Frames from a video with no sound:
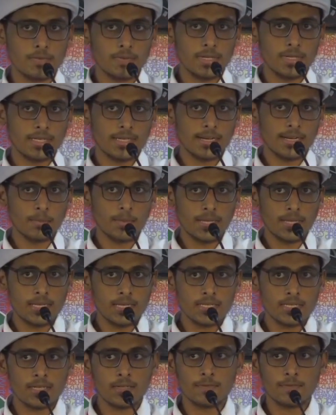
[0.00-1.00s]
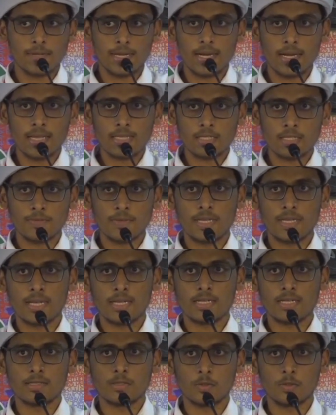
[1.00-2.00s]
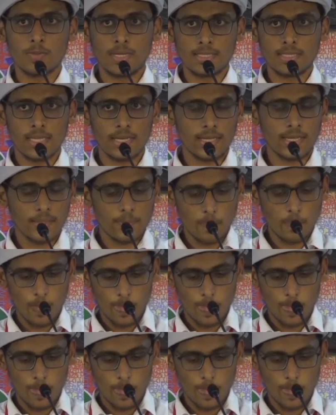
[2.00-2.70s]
determination of the classification to Madani,